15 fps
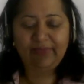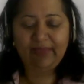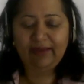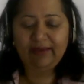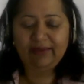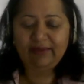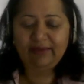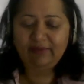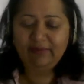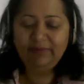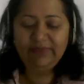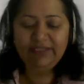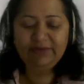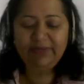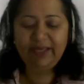The
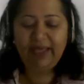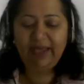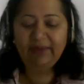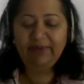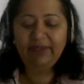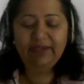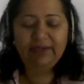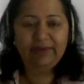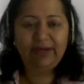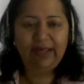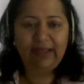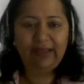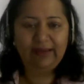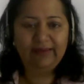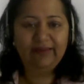moment we have in our
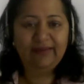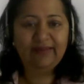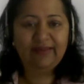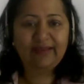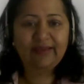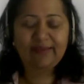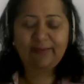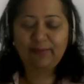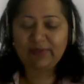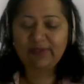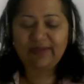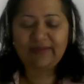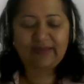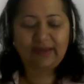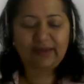hands is what
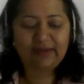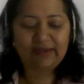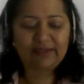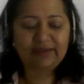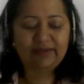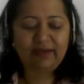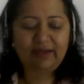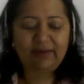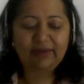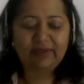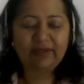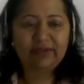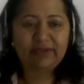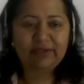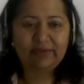is under our
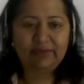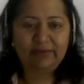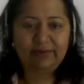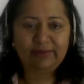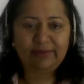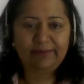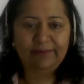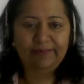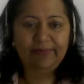control.